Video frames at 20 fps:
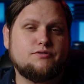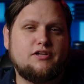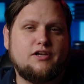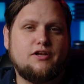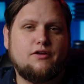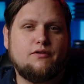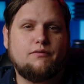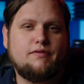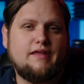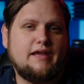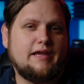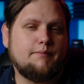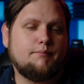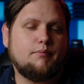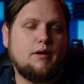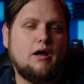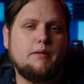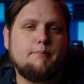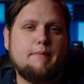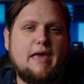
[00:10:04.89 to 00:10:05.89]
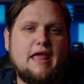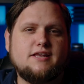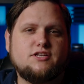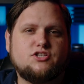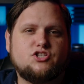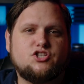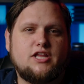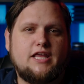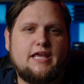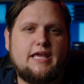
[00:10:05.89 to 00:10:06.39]
You know, they could probably
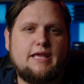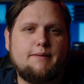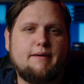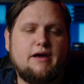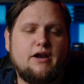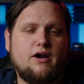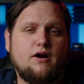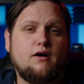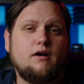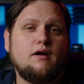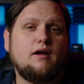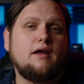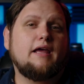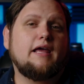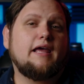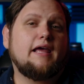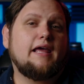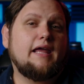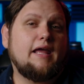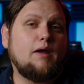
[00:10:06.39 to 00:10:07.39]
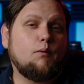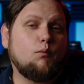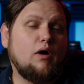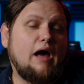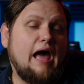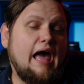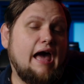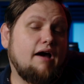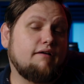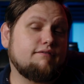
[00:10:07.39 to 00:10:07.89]
manage the heat better. It will
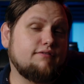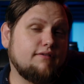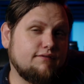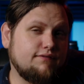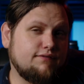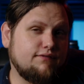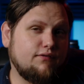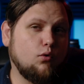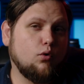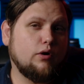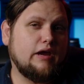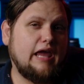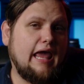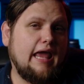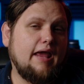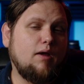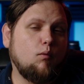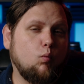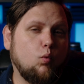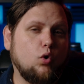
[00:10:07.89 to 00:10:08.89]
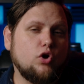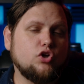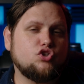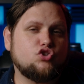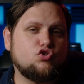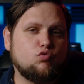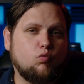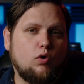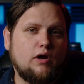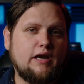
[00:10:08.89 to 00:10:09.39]
have 4K
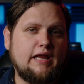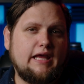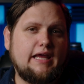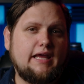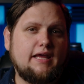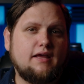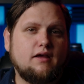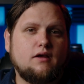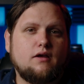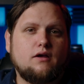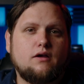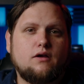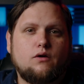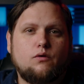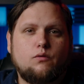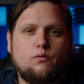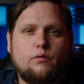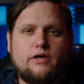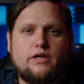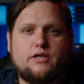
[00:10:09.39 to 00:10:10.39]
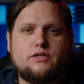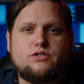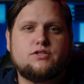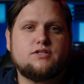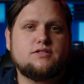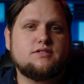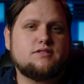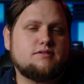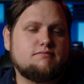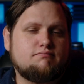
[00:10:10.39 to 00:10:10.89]
120, which
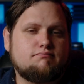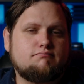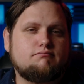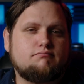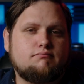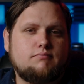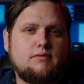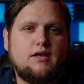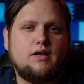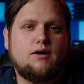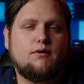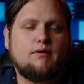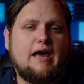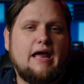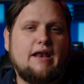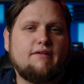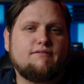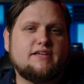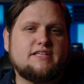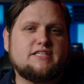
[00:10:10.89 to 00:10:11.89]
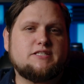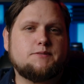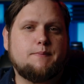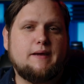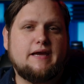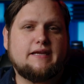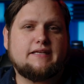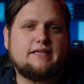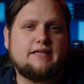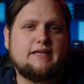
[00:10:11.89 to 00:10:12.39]
is, you know, kind of
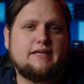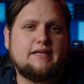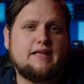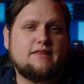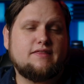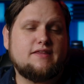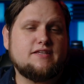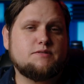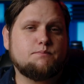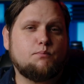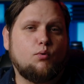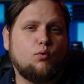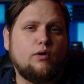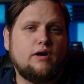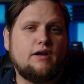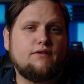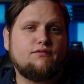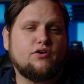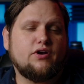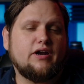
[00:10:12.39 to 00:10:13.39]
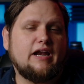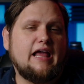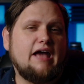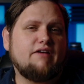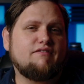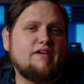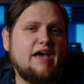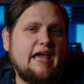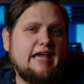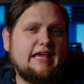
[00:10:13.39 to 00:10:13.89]
expected at this point. If you're going to
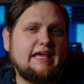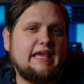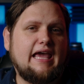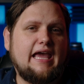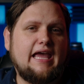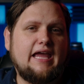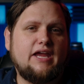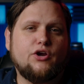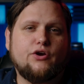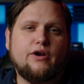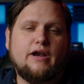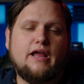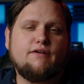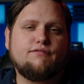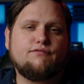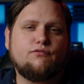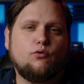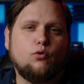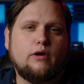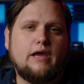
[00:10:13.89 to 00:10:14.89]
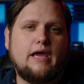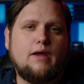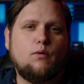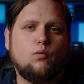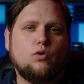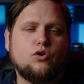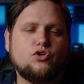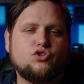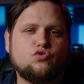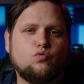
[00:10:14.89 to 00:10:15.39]
have 8K, you're going to have 4K
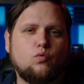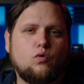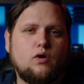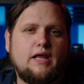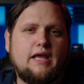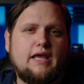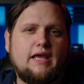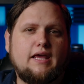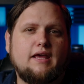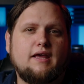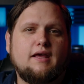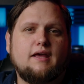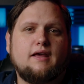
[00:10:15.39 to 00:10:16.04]
120.